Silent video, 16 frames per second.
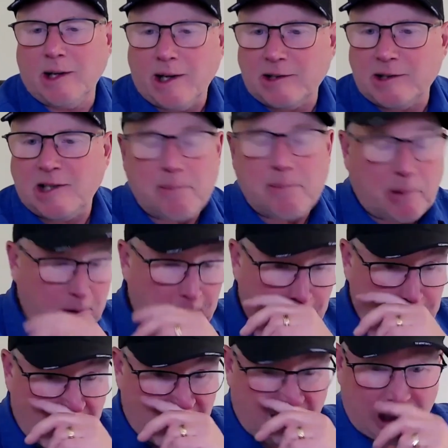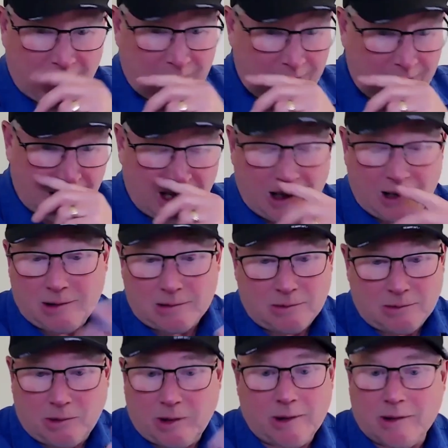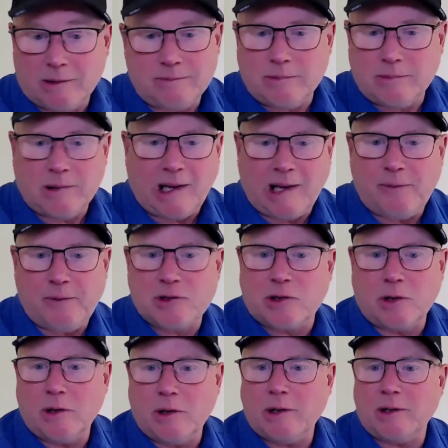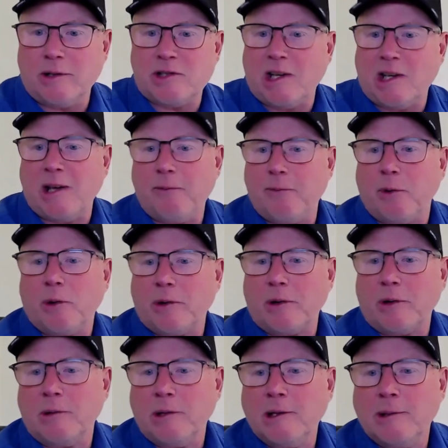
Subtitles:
deeper where life is good and safe for them,